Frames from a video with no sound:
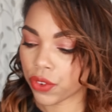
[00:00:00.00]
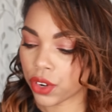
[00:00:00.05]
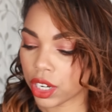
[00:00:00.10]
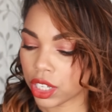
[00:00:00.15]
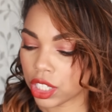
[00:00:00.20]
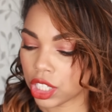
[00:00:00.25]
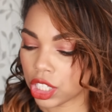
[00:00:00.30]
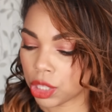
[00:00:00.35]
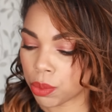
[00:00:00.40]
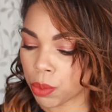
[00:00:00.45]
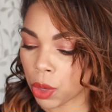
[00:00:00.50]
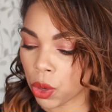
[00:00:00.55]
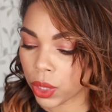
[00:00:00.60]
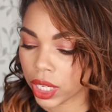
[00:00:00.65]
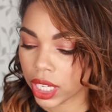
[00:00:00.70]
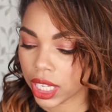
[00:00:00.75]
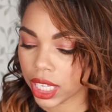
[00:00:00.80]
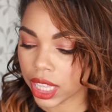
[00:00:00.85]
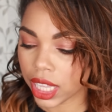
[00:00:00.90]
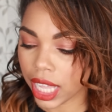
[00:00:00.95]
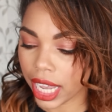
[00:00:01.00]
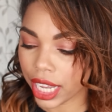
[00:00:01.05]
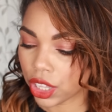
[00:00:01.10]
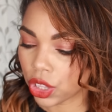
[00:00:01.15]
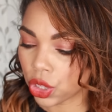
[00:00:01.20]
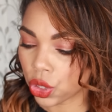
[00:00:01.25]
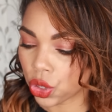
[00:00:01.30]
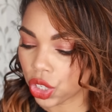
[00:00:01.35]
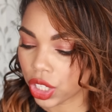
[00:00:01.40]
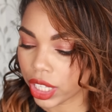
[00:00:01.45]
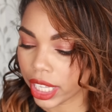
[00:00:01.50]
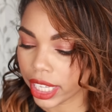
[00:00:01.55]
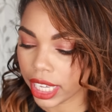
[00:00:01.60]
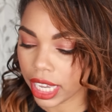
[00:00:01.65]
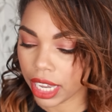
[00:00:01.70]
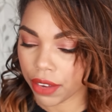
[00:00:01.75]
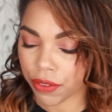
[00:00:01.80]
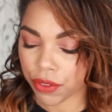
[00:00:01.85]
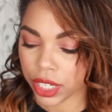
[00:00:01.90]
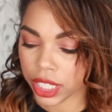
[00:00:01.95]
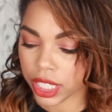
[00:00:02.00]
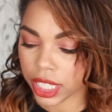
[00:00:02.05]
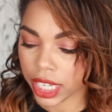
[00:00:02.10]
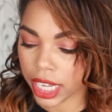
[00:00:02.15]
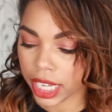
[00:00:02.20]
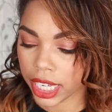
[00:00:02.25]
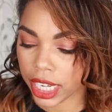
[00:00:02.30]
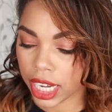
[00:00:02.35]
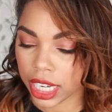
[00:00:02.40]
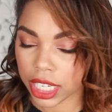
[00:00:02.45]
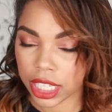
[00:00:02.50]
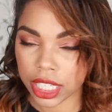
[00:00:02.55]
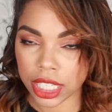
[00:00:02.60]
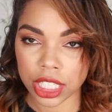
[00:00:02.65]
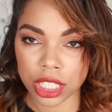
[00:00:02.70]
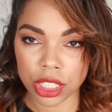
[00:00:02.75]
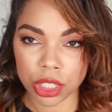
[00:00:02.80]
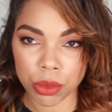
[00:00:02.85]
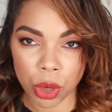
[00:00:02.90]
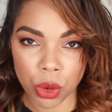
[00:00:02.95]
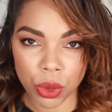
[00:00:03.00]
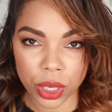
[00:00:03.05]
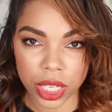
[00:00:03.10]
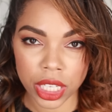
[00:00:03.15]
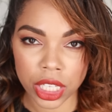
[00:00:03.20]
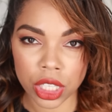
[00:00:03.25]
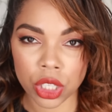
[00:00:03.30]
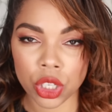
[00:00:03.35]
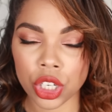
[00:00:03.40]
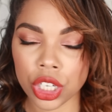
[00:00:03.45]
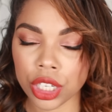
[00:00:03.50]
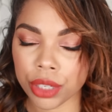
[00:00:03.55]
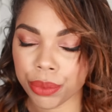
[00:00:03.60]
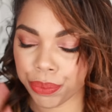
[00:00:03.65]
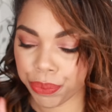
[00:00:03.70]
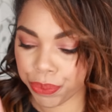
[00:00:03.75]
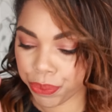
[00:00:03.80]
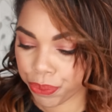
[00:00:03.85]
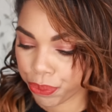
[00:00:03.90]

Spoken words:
for a smoky light look, like everyday kind of smoky look.